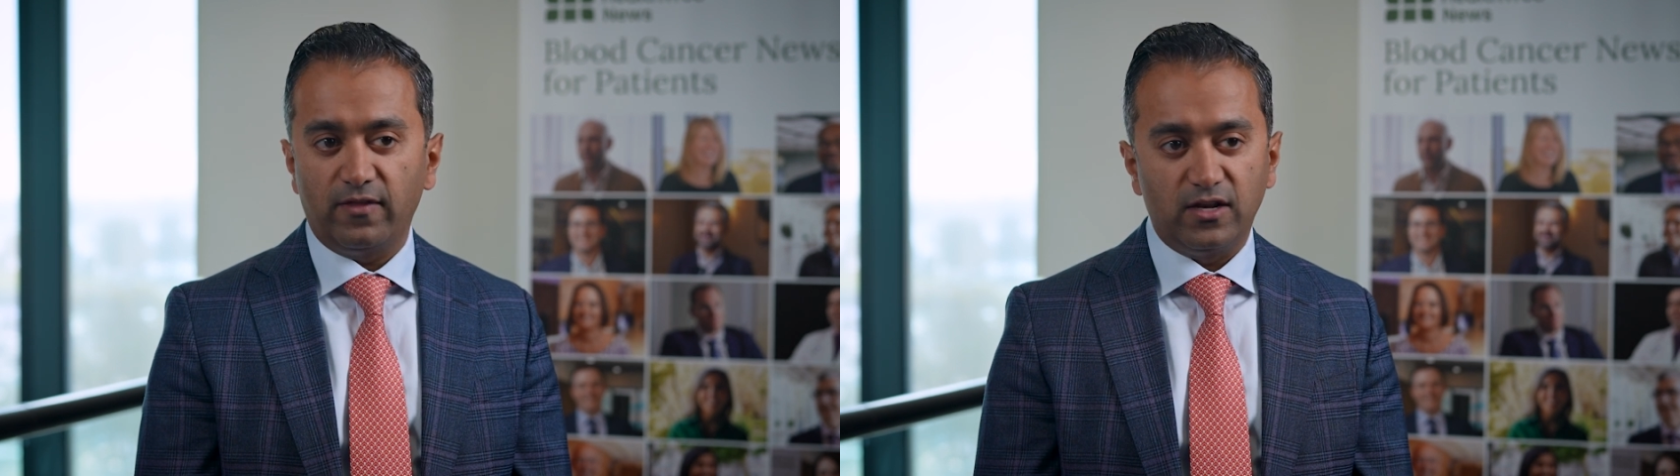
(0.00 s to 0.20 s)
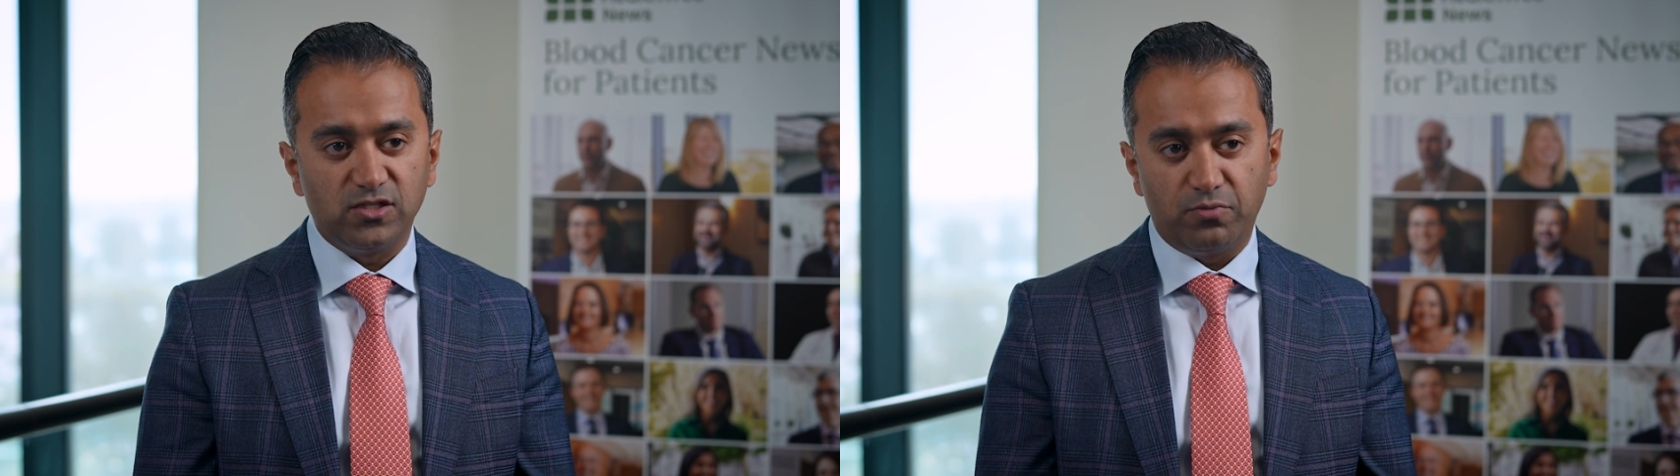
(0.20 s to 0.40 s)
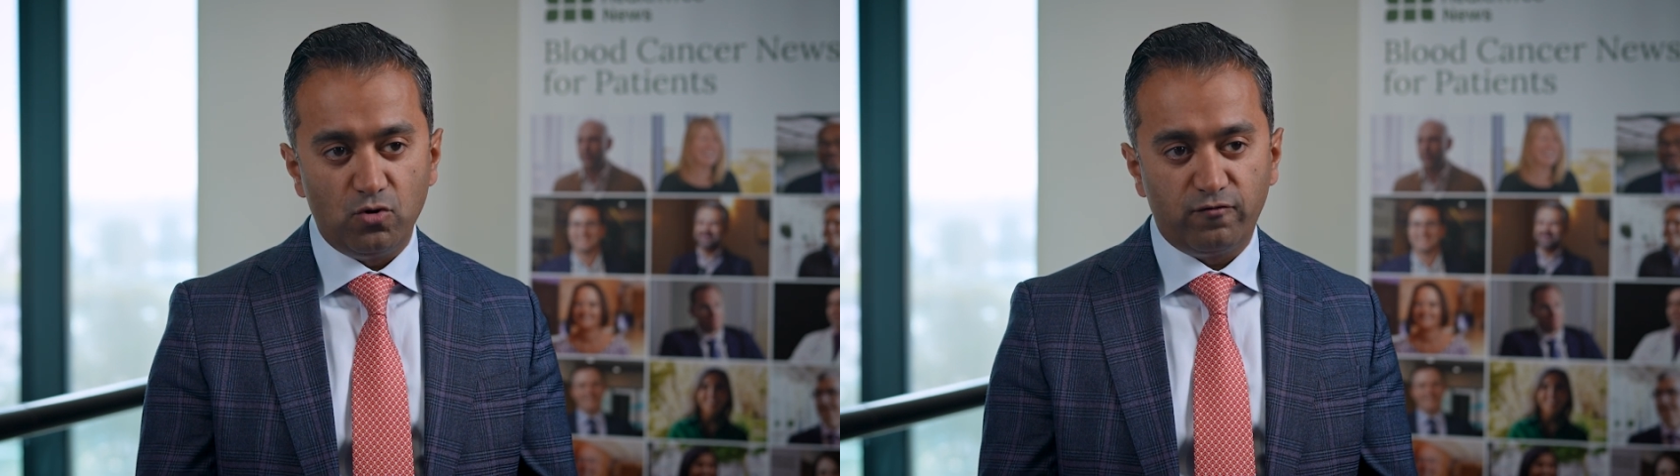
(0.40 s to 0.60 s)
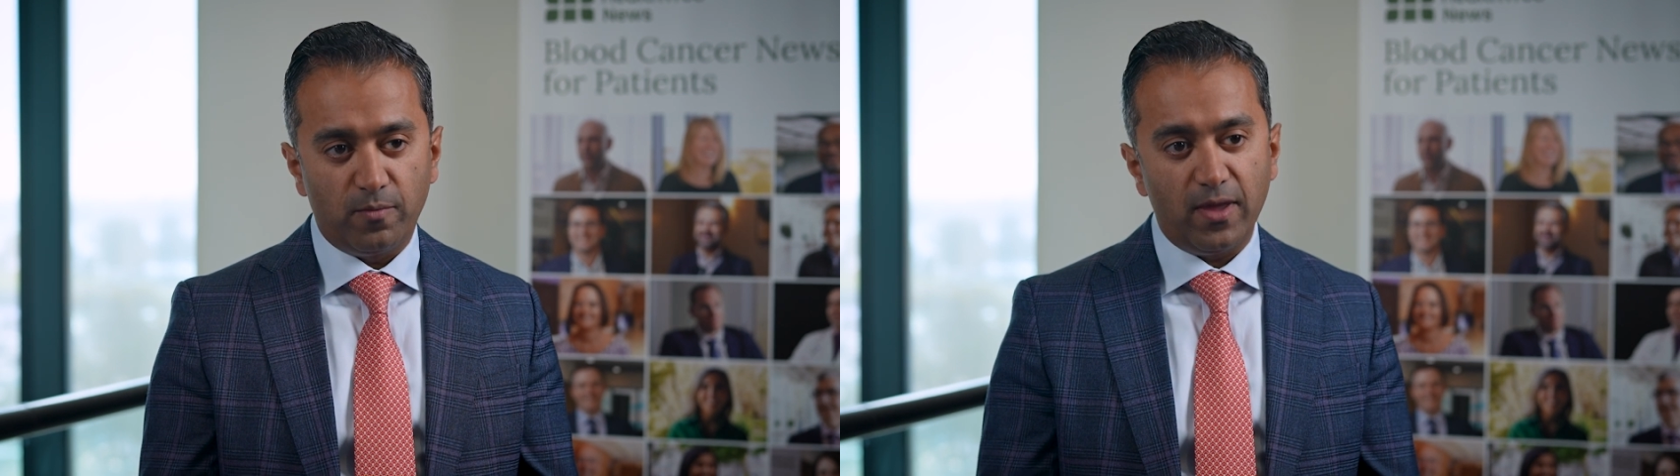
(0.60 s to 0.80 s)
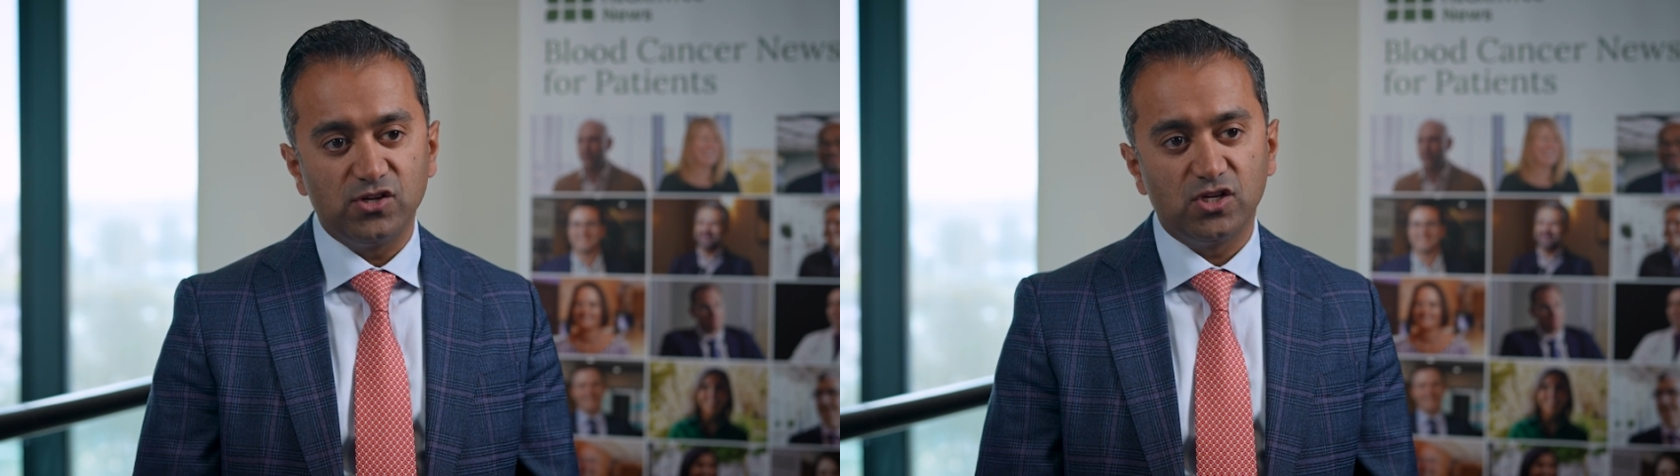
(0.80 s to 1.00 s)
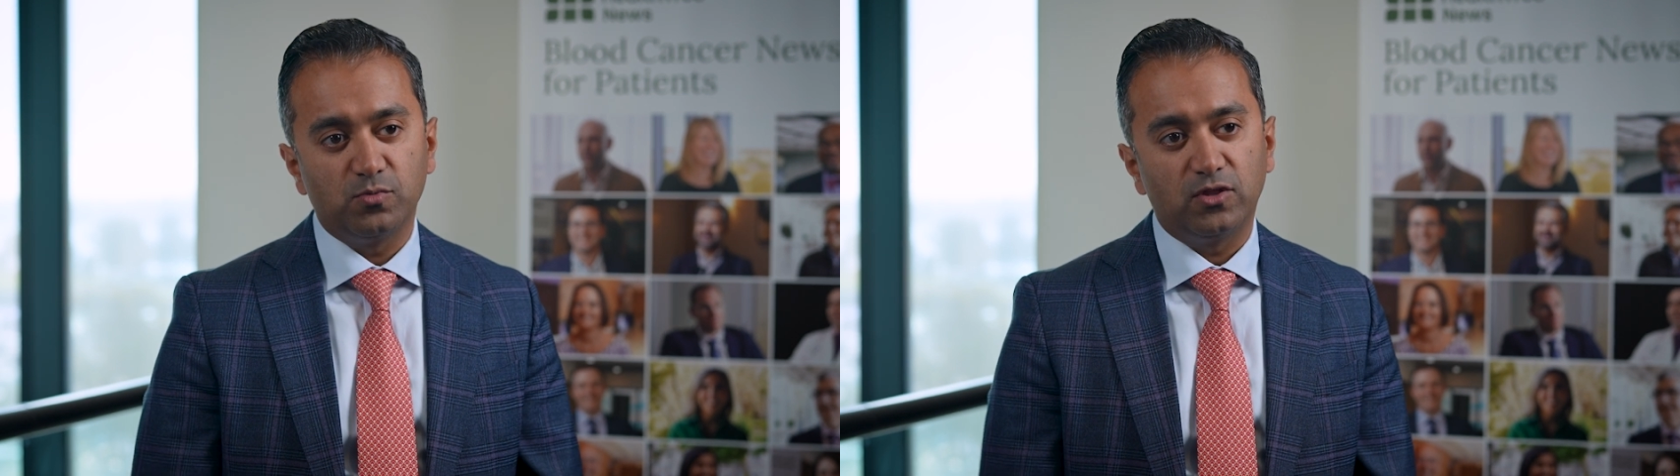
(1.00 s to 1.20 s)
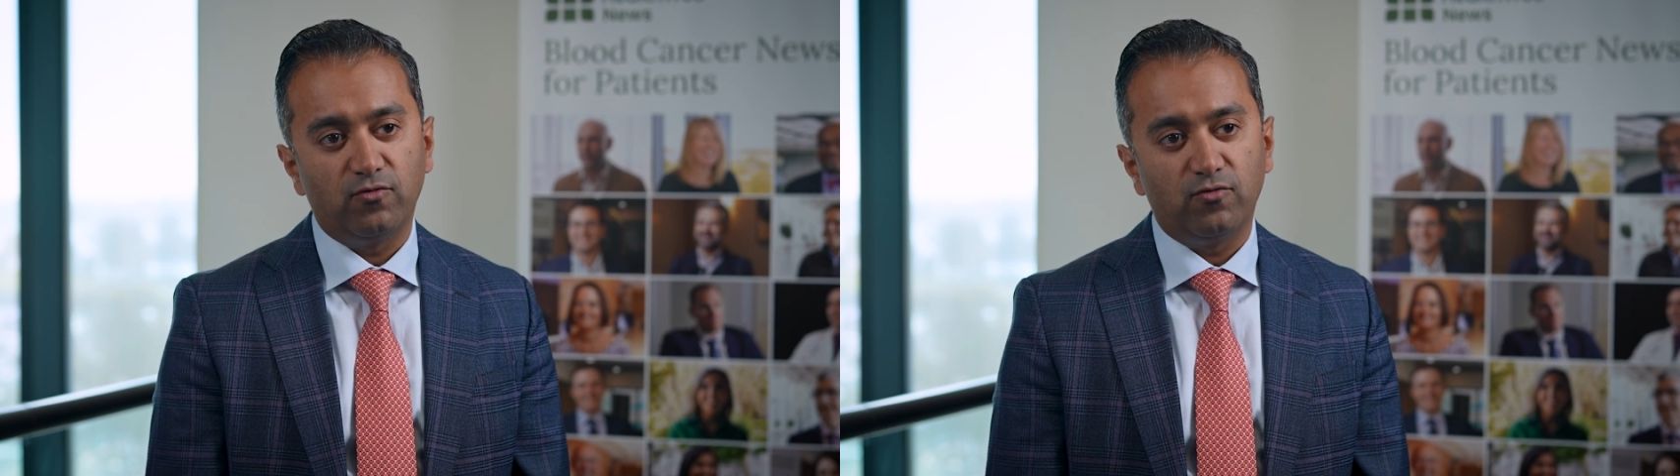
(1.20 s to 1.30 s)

that is approved for patients with